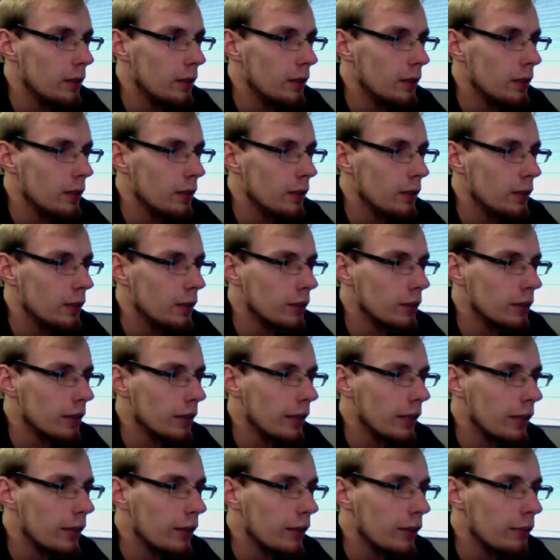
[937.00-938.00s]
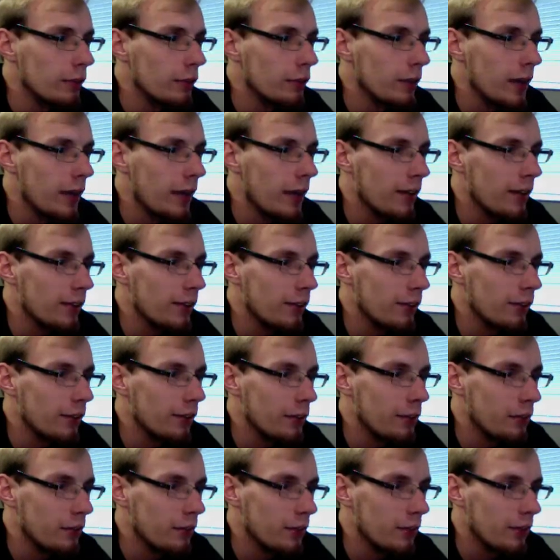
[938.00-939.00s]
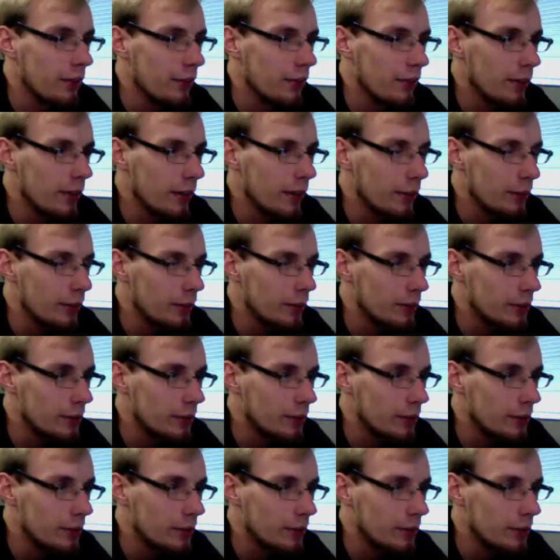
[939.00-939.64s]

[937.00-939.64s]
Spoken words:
a little later if you can't already figure it out.